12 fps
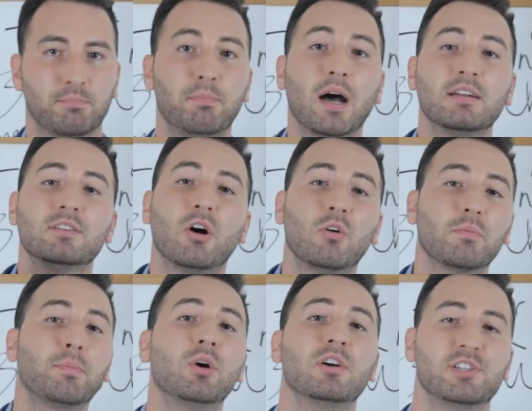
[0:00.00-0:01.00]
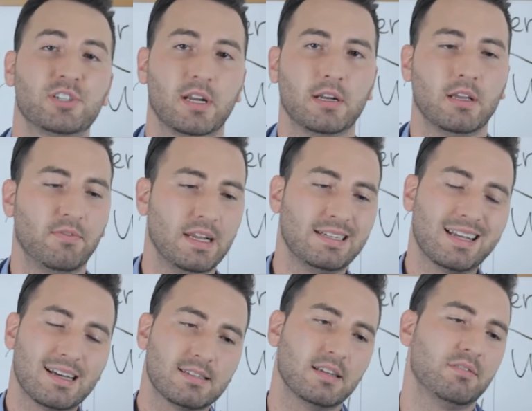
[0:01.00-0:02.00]
But don't push it. If it
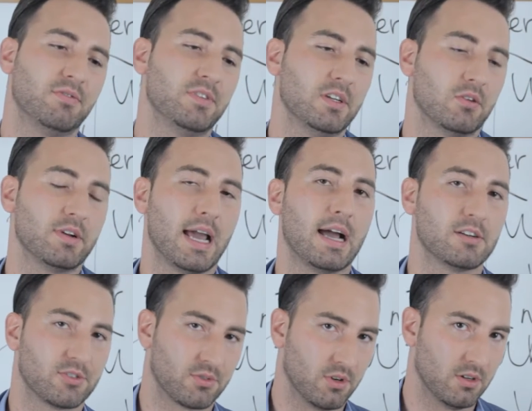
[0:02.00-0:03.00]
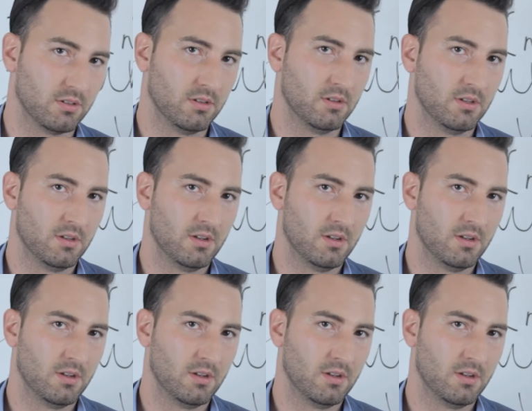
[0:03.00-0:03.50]
doesn't feel natural,